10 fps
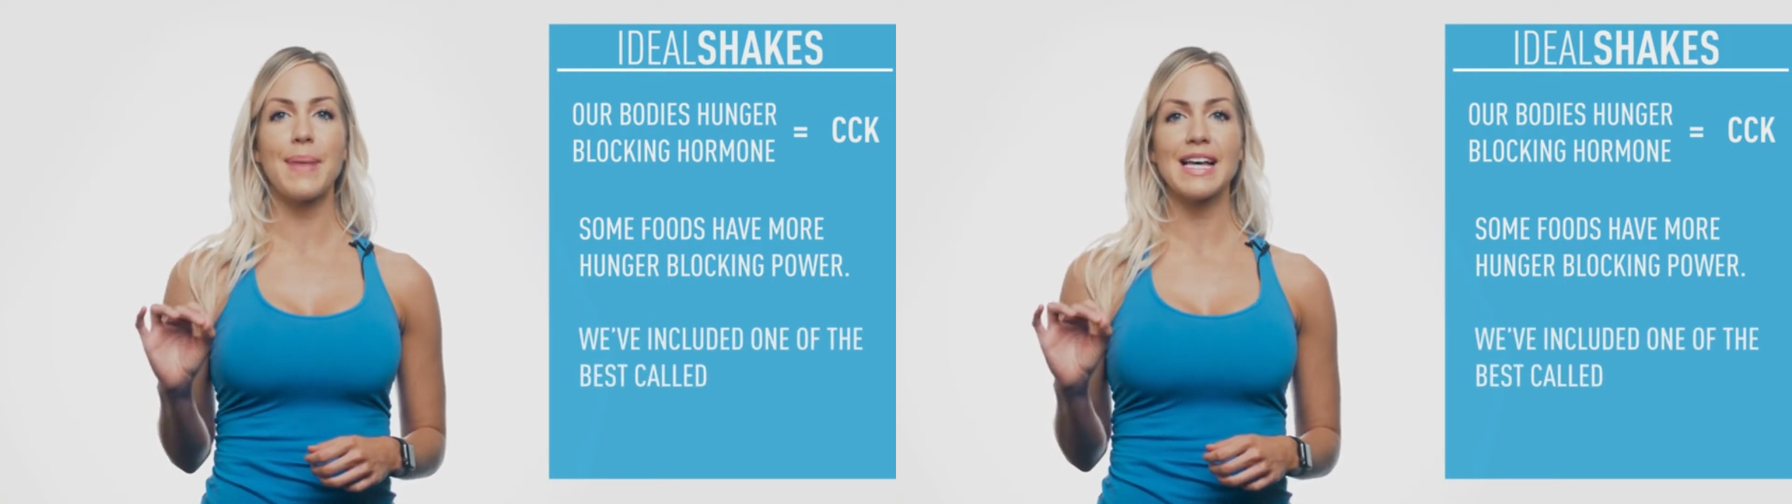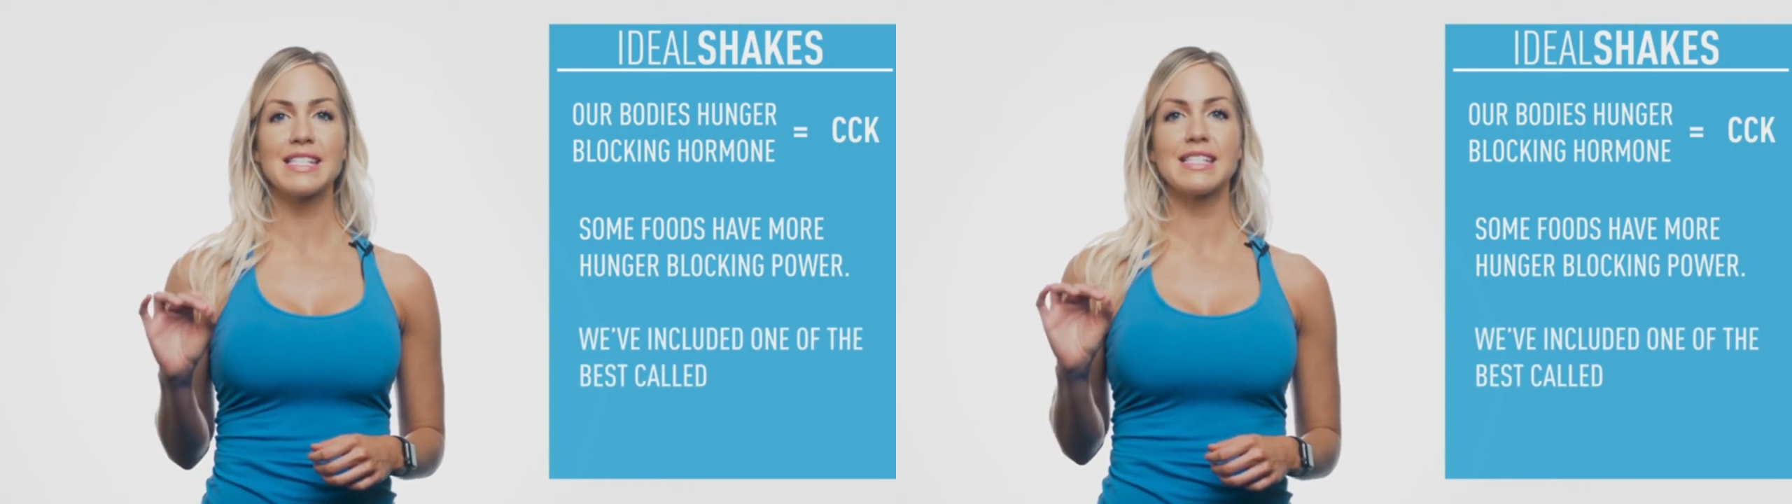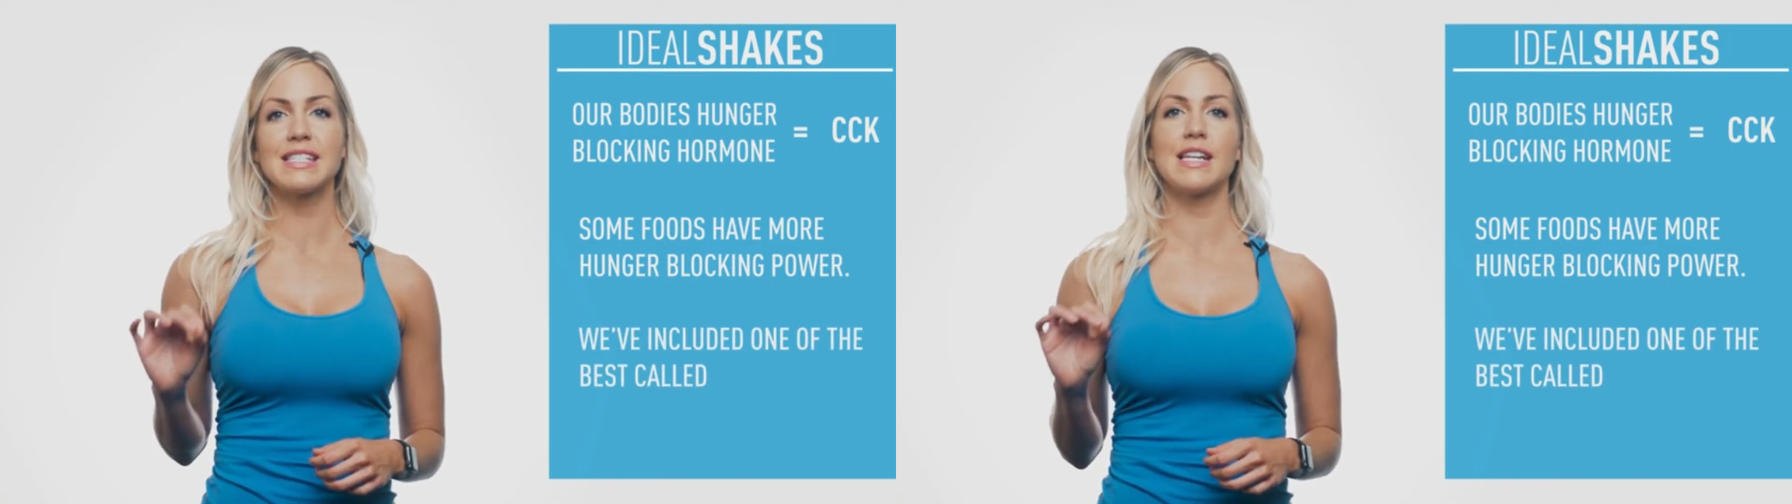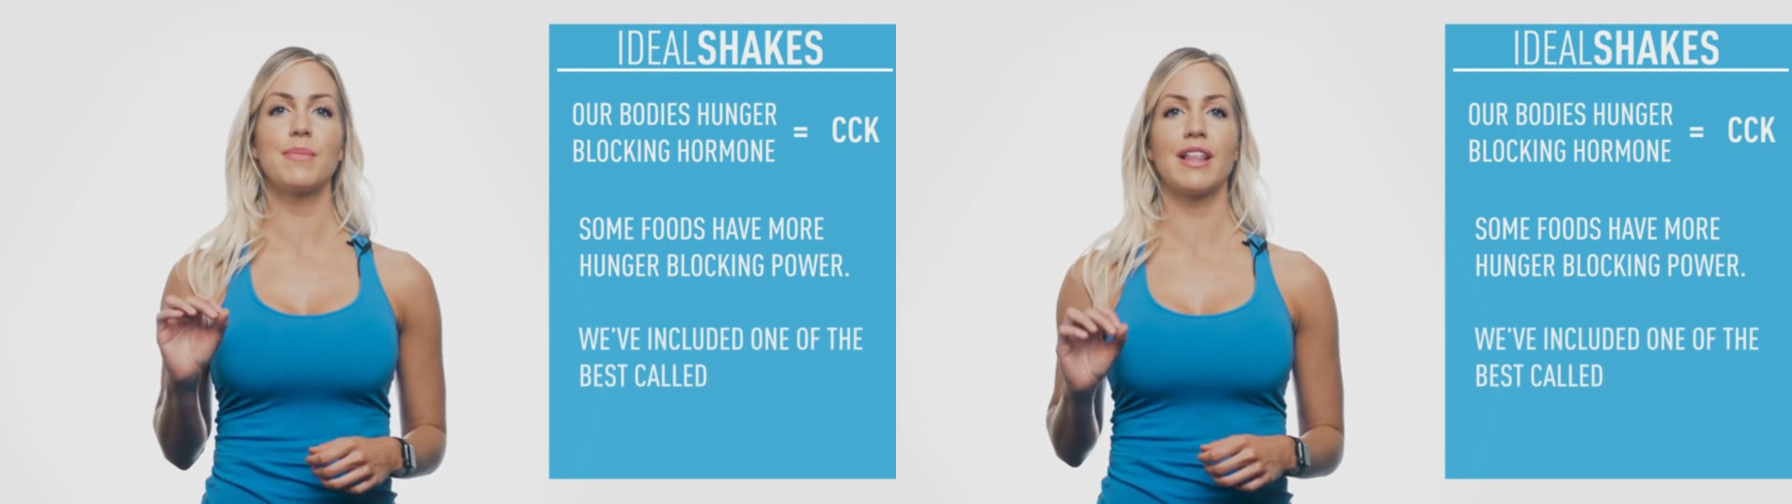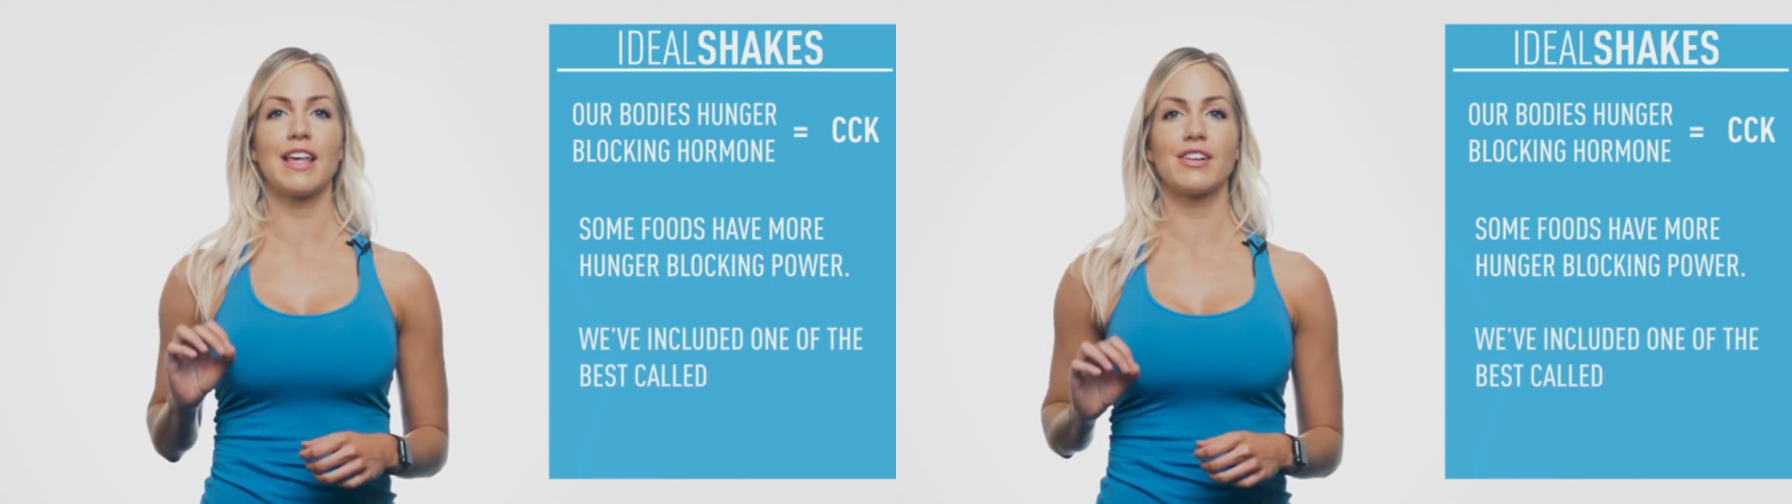best
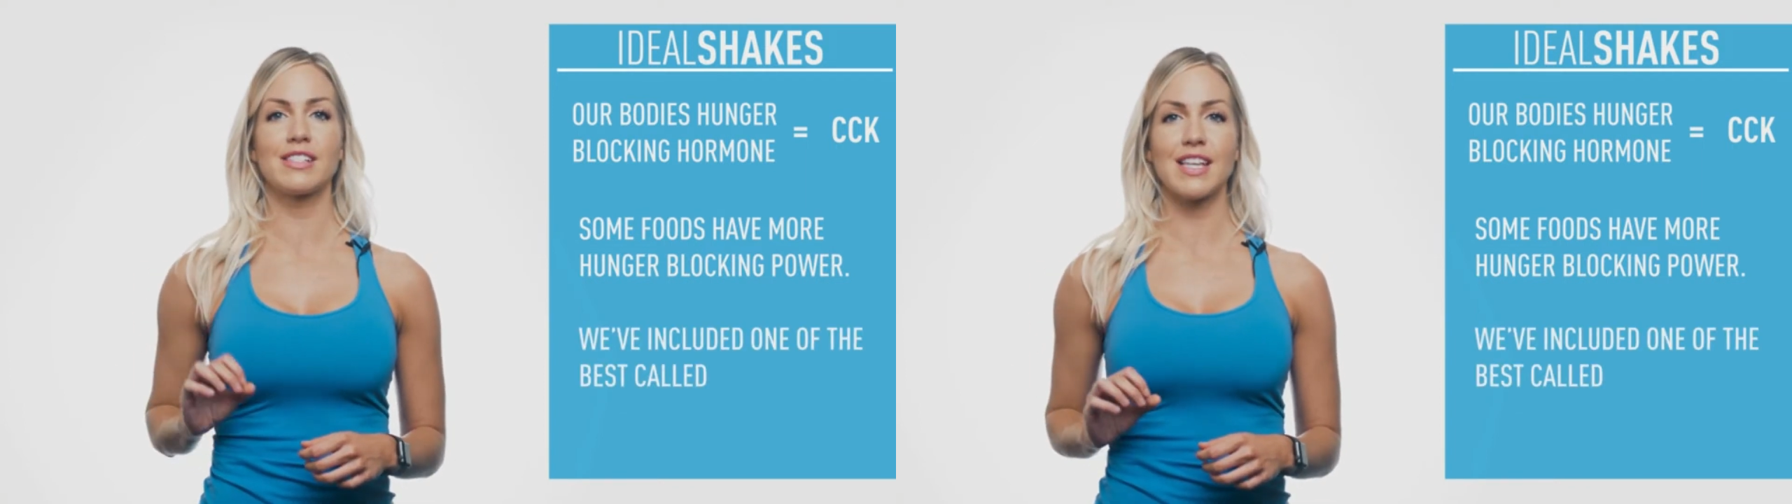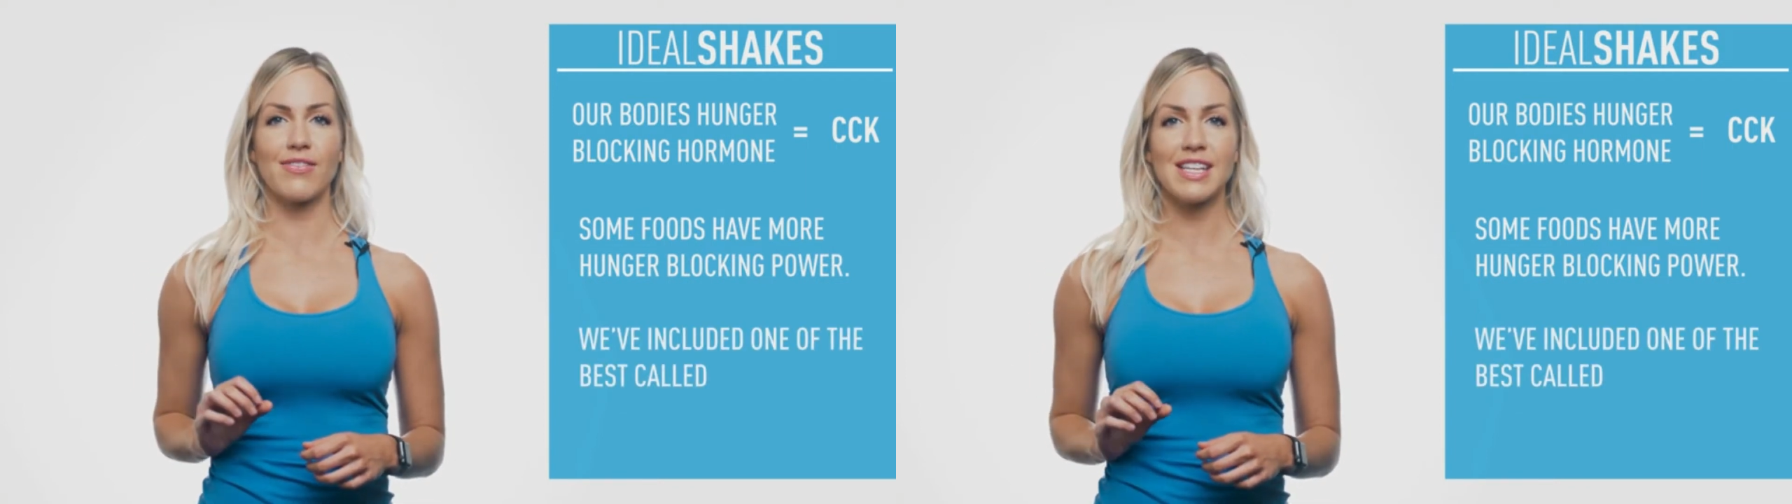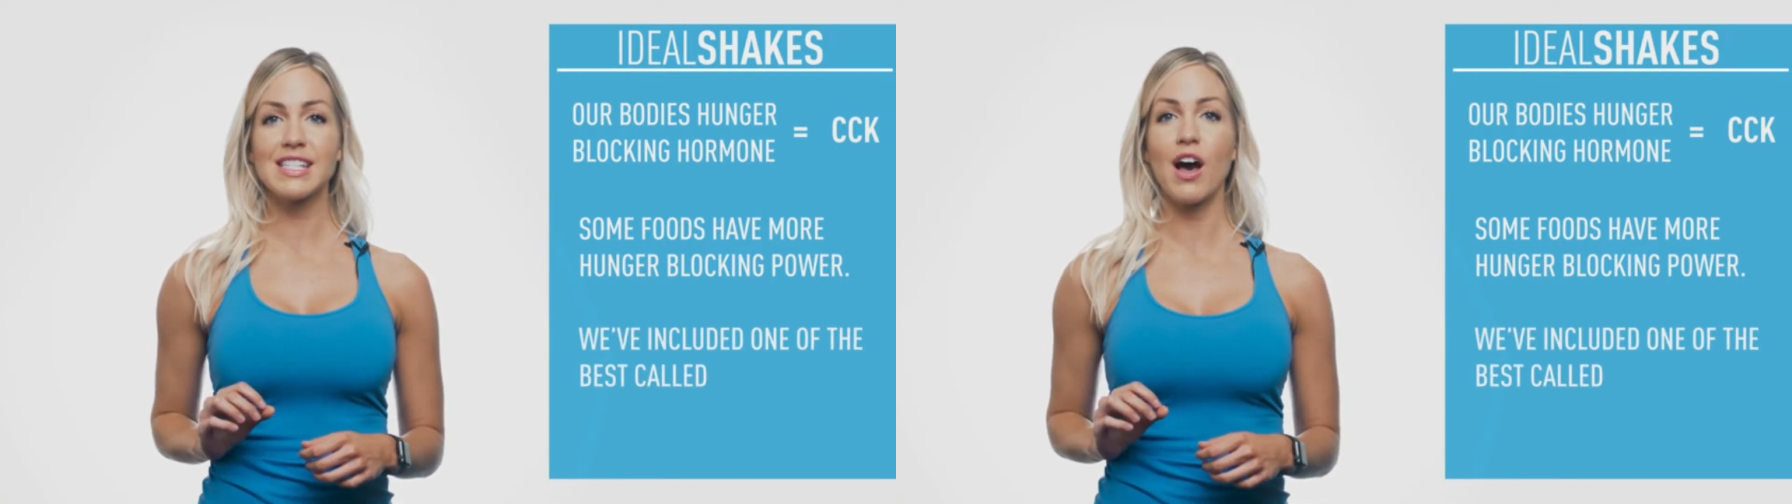stimulators of this